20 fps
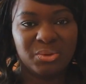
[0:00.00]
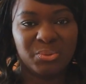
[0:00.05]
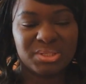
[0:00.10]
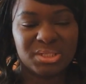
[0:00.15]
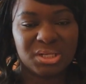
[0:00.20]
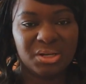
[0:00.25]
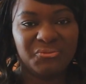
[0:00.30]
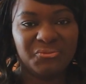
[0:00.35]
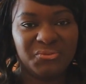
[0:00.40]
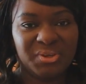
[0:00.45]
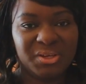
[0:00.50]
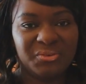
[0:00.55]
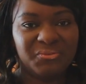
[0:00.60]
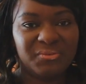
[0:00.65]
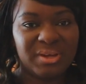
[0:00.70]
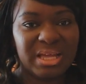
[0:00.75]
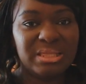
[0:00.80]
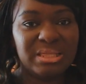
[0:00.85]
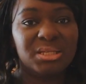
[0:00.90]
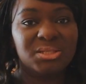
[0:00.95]
It was on
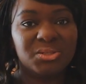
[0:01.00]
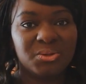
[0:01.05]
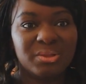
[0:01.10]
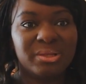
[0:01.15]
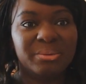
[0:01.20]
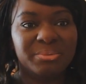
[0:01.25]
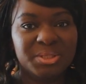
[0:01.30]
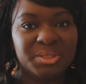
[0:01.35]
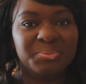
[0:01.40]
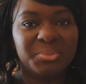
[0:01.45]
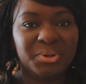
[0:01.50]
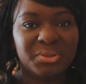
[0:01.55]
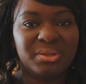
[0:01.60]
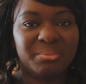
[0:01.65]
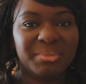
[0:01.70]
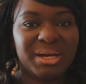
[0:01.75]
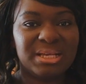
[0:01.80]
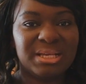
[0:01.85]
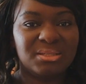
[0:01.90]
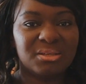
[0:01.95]
5th and they told them to put
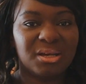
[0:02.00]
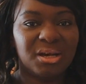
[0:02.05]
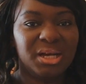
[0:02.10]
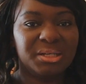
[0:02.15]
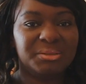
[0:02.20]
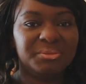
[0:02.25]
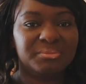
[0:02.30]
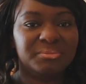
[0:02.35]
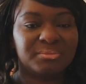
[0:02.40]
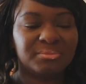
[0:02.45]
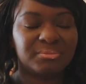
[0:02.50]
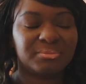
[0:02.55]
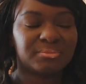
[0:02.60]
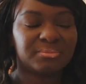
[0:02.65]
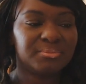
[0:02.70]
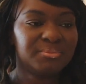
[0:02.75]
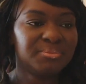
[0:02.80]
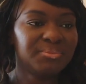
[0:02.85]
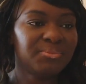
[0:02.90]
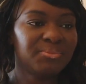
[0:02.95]
the mask on.
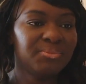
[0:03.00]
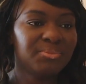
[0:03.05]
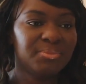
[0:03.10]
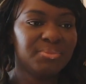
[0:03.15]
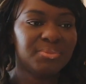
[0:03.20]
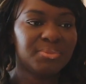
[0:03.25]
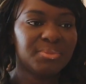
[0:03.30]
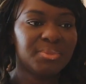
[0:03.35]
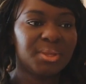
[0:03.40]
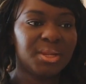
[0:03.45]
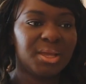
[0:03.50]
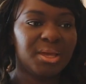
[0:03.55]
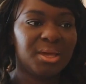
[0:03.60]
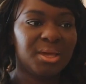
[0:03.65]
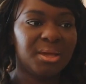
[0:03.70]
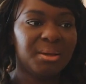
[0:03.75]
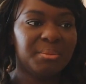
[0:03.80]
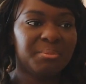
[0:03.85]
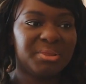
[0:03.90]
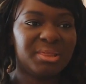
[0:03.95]

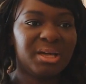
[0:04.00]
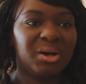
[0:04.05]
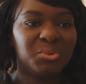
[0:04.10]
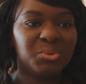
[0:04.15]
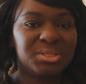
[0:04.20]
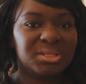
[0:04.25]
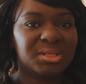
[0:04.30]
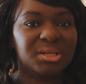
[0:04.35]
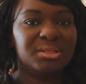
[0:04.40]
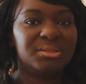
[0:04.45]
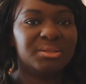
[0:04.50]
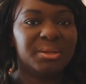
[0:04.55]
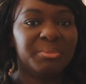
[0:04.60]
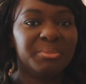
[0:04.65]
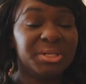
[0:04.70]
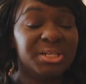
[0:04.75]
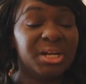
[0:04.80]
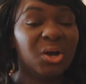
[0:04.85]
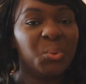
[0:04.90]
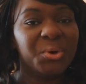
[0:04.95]
But that was it.
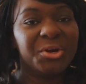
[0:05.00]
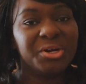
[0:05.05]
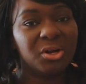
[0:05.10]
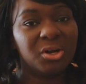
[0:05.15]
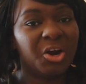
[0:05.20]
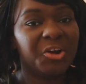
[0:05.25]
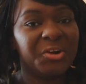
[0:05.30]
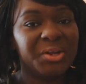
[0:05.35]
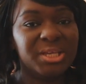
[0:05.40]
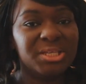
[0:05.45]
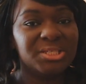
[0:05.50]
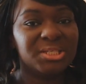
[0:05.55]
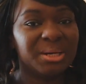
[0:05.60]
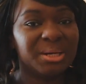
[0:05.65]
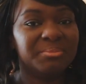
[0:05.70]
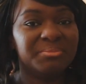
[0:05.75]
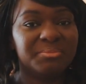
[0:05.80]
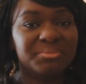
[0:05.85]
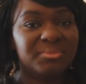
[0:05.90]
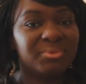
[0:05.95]
But now we're in Orange,
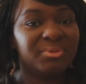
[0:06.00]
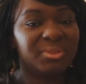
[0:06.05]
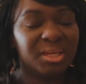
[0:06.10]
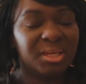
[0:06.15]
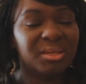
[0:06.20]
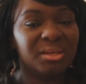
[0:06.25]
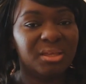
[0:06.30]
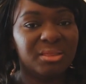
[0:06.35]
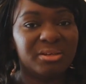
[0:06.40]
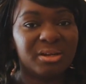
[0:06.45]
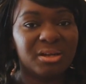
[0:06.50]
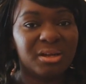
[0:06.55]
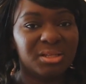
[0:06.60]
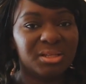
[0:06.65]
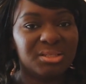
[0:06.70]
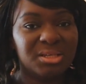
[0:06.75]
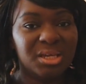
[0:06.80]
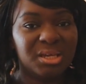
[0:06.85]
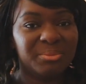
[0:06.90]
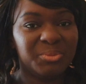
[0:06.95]
I'm thinking they're
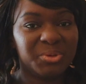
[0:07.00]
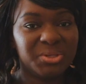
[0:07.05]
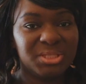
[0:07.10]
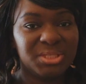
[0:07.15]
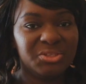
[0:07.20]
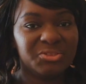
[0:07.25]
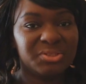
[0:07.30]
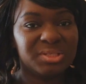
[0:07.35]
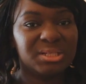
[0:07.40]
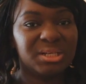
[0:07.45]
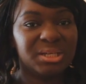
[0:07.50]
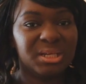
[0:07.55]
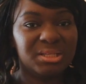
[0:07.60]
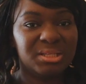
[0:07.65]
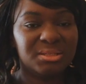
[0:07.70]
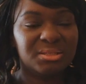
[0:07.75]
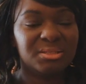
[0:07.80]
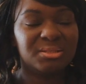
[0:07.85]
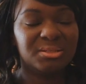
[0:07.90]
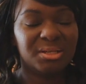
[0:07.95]
going to take it more seriously
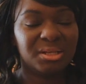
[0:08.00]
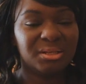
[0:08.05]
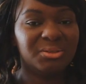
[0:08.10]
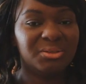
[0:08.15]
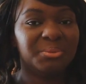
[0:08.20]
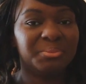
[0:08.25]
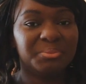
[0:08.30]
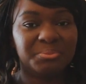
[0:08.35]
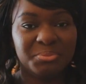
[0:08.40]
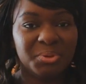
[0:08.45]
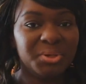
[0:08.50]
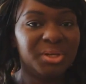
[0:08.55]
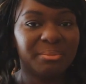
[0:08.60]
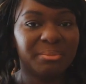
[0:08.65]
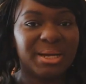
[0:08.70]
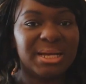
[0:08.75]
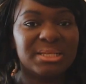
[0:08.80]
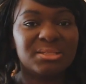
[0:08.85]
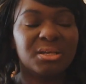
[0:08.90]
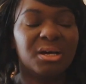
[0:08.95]
and tell you, put
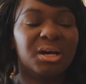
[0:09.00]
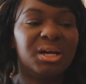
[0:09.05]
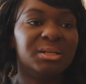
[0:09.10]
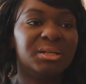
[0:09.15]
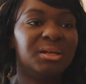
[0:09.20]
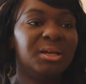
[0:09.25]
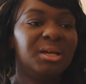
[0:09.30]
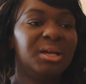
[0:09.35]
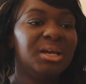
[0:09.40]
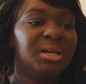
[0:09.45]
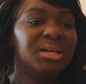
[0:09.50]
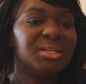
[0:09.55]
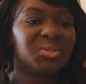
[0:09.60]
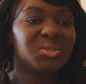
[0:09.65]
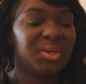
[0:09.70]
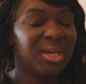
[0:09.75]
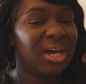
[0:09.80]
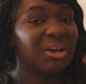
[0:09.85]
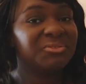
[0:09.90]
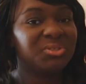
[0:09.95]
your mask on.
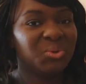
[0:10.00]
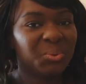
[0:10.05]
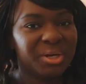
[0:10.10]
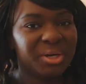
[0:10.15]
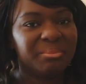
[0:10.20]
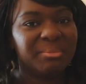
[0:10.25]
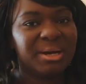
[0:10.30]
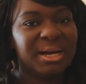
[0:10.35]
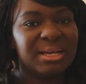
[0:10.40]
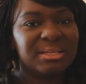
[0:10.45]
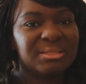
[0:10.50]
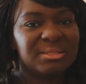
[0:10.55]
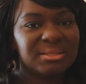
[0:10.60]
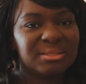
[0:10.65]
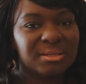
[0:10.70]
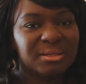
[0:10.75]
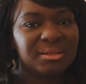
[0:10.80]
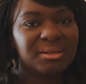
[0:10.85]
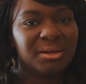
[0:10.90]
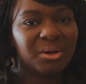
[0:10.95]
So you have to wear a
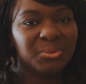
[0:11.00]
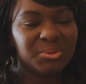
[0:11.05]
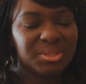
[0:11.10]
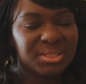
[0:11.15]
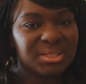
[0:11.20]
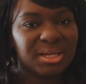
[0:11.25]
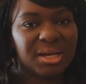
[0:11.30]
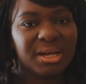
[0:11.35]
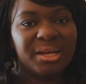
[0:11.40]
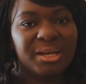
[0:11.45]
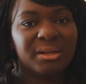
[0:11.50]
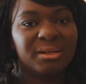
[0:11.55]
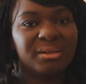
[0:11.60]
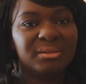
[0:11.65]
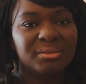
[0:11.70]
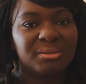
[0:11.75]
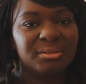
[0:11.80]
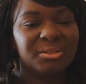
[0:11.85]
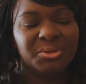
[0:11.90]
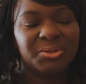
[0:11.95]
mask outside.
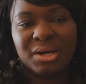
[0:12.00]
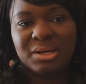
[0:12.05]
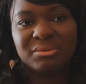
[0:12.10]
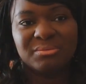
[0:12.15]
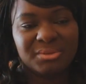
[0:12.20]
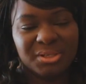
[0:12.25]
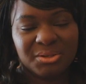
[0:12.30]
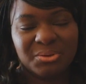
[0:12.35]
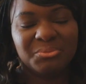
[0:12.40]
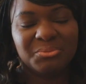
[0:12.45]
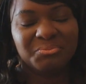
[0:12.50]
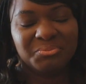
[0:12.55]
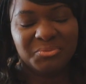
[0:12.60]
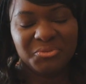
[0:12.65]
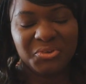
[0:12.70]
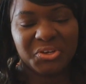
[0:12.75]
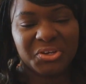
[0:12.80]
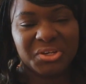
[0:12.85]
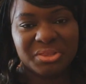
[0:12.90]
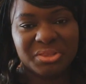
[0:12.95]
You don't, you know,
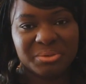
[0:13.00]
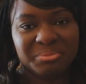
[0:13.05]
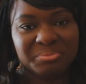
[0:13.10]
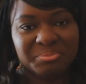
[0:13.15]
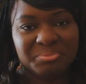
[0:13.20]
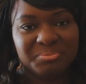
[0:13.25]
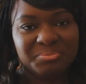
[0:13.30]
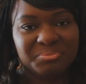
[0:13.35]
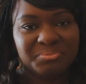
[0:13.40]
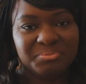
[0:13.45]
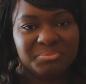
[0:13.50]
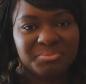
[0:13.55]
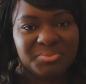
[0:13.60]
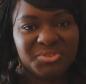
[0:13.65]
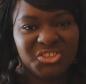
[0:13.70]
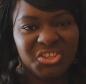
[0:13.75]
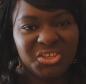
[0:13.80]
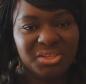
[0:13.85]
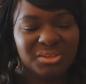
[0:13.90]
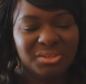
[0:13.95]
if you're in the
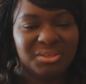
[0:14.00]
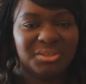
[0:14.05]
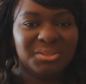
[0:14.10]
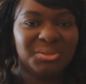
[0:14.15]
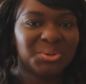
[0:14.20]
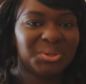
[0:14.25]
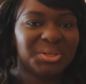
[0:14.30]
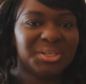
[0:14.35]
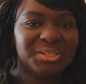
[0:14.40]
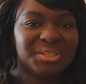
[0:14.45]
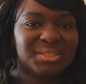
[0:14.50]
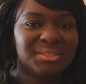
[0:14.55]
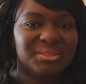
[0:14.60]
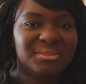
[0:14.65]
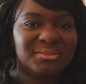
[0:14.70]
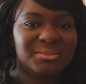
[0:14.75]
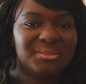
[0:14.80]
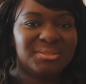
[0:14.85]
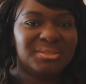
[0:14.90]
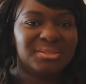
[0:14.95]
sea or
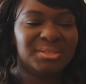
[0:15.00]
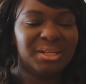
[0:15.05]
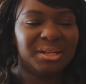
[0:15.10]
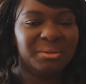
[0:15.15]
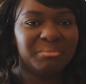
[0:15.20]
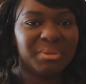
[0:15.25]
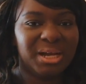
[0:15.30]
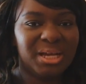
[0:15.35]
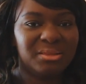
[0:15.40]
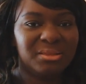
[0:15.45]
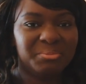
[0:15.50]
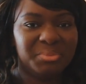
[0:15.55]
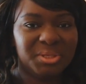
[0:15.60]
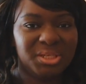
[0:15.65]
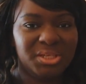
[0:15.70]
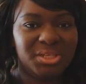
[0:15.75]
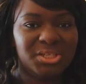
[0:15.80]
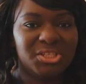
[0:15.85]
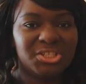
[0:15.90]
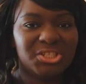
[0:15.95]
sitting by the
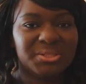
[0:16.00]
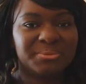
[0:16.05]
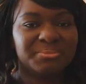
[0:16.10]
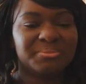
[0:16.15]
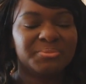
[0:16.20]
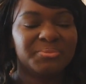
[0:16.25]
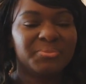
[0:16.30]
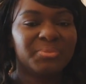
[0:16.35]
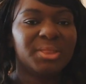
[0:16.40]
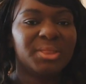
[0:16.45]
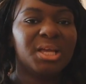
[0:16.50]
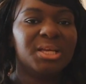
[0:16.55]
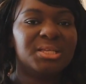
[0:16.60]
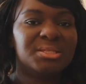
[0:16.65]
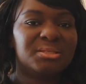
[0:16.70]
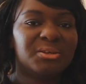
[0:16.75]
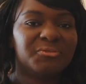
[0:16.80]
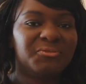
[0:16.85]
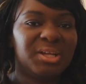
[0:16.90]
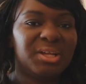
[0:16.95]
beach,
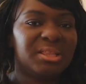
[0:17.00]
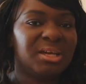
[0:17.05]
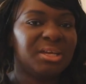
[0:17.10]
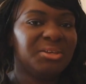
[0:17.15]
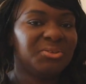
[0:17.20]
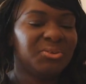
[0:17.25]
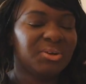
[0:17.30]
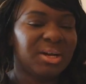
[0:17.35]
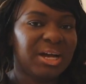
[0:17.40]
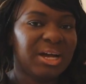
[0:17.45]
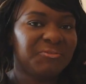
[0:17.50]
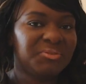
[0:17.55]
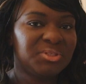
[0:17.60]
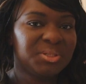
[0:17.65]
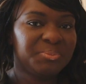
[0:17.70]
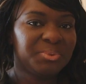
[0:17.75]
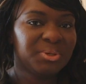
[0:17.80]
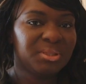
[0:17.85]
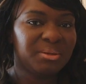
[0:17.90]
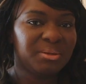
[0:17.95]
stuff like that, you don't
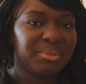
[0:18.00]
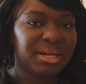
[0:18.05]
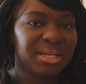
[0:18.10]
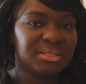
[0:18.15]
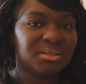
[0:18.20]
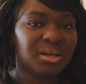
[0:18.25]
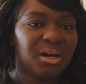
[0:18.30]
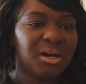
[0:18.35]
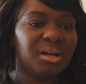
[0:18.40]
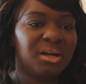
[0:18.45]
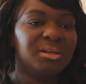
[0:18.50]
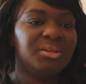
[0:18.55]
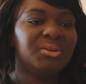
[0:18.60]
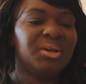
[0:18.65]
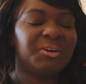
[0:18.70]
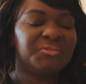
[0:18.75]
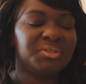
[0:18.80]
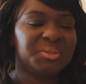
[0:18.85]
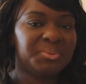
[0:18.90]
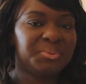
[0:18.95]
have to put the mask on.
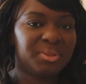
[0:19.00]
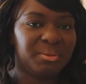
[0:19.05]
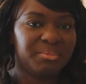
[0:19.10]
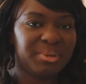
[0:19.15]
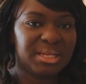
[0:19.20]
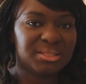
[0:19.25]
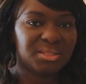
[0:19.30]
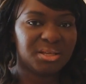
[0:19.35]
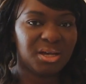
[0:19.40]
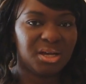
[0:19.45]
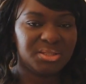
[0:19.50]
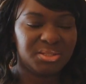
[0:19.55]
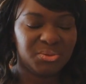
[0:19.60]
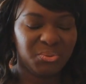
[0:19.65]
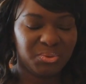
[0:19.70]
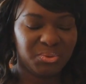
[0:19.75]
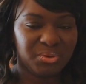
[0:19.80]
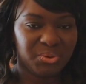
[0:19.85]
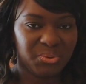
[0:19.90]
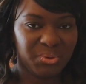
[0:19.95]
You have to put the mask on
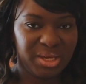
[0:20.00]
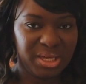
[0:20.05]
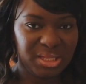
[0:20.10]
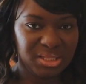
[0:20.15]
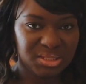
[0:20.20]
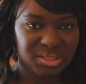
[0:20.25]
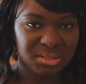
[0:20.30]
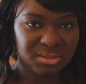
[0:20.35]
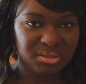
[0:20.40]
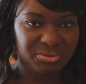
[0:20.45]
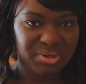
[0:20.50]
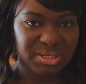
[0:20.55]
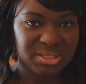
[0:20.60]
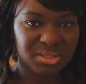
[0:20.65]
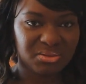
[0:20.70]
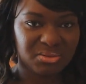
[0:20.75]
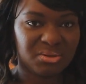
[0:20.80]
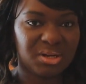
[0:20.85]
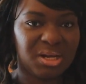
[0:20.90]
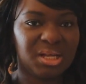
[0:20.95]
to go into the
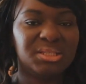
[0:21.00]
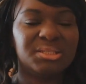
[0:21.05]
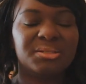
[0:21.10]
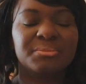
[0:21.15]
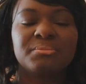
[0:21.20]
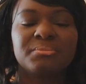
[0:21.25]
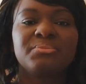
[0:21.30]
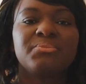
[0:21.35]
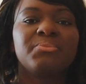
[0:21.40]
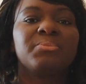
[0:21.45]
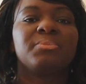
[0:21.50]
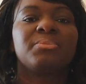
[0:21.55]
restaurant.